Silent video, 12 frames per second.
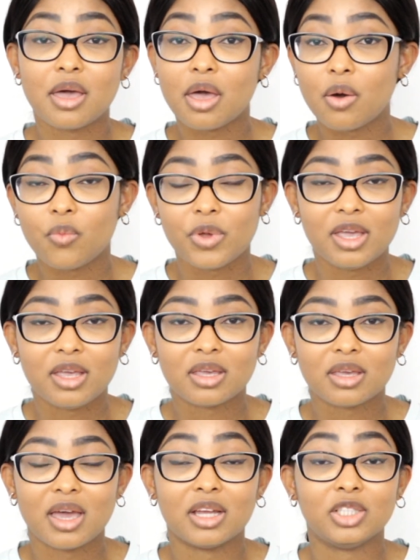a
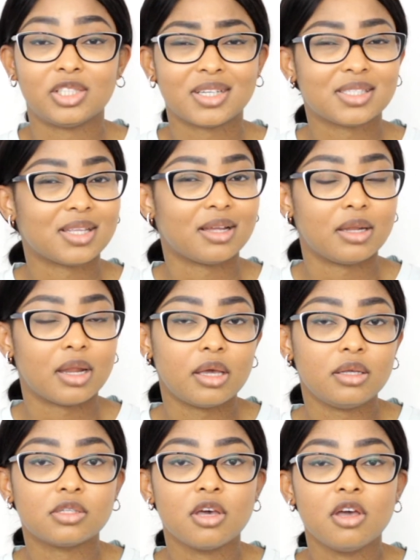week and just at
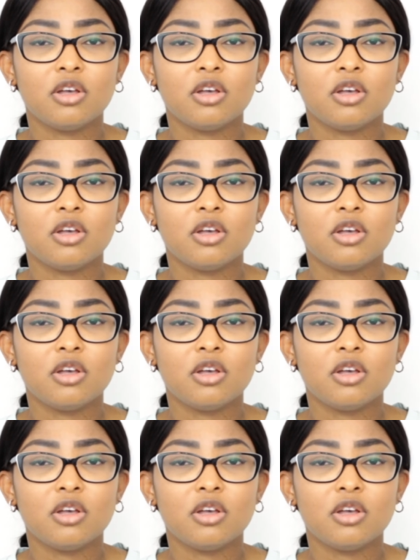night.